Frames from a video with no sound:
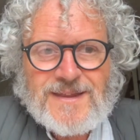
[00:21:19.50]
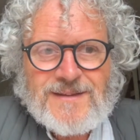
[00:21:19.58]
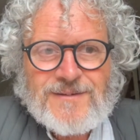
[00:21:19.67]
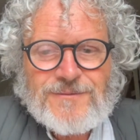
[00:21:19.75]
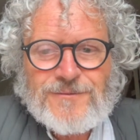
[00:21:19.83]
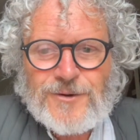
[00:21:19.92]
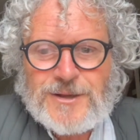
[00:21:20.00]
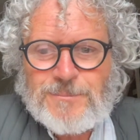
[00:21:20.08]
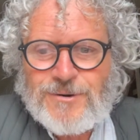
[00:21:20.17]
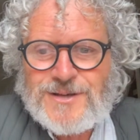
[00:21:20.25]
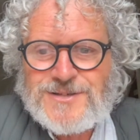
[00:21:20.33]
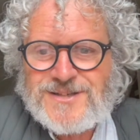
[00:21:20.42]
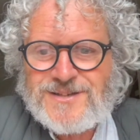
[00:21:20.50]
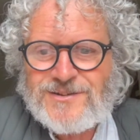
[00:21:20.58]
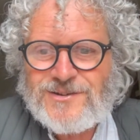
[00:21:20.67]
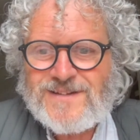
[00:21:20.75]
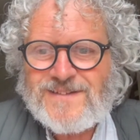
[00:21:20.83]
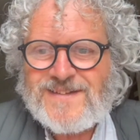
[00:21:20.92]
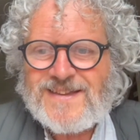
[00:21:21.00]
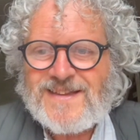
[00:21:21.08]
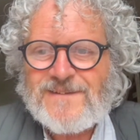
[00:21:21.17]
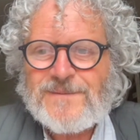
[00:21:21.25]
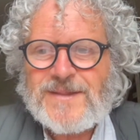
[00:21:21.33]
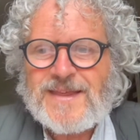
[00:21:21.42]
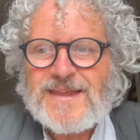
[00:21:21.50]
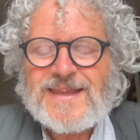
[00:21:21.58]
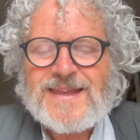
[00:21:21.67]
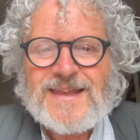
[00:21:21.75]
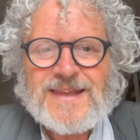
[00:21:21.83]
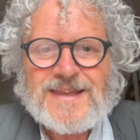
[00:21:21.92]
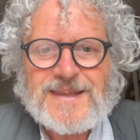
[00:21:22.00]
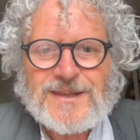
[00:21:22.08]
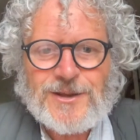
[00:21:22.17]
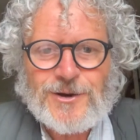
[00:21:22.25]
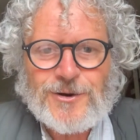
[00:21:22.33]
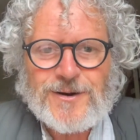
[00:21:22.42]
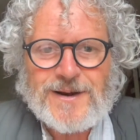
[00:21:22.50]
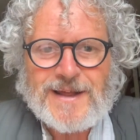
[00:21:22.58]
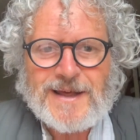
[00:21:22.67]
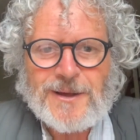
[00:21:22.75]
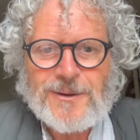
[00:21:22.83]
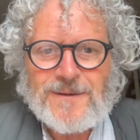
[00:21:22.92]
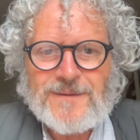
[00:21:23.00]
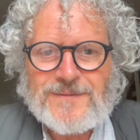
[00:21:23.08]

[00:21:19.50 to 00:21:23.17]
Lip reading: fully present, here and now.